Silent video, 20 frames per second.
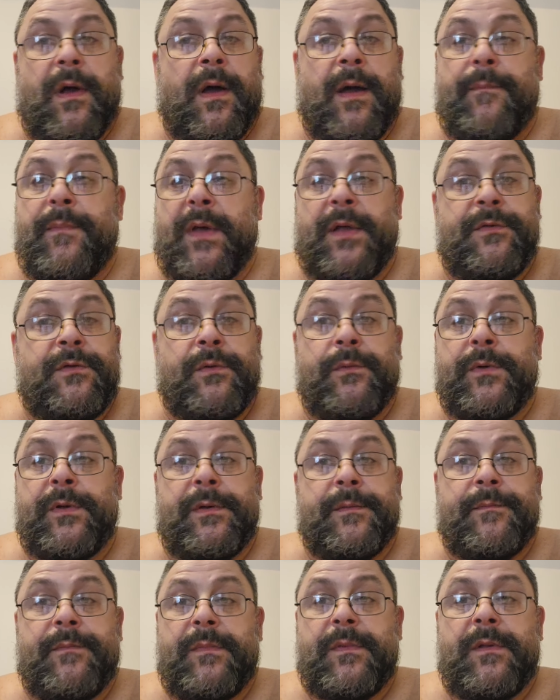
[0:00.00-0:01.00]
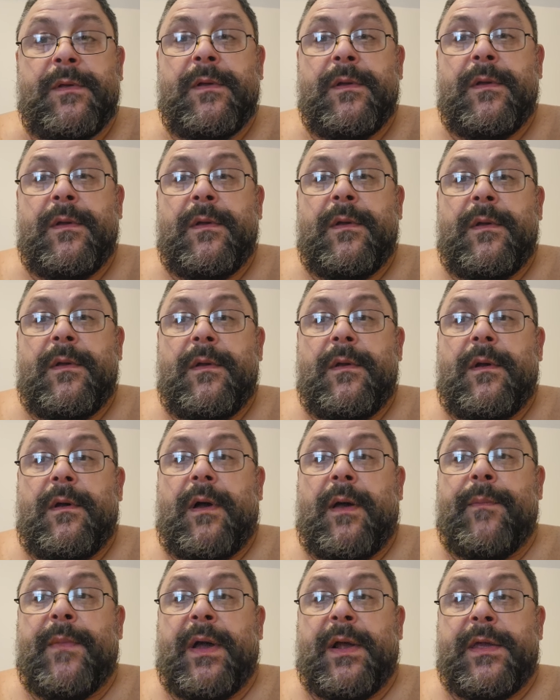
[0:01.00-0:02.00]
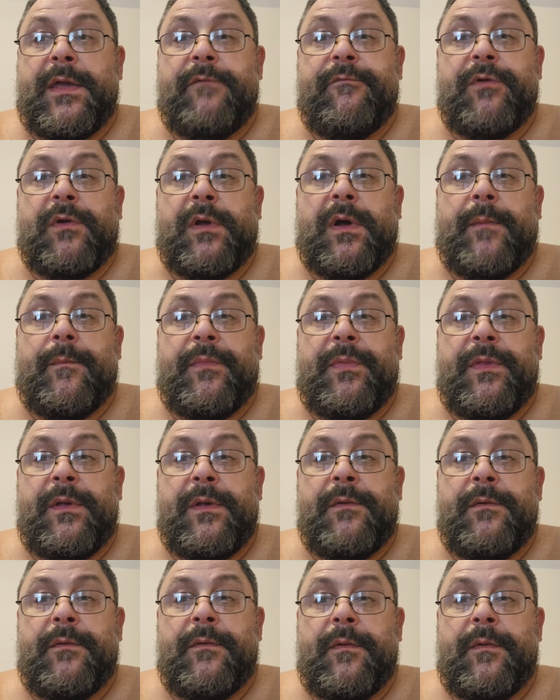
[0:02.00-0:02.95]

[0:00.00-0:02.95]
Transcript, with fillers: I'm not doing it. I'm not giving up the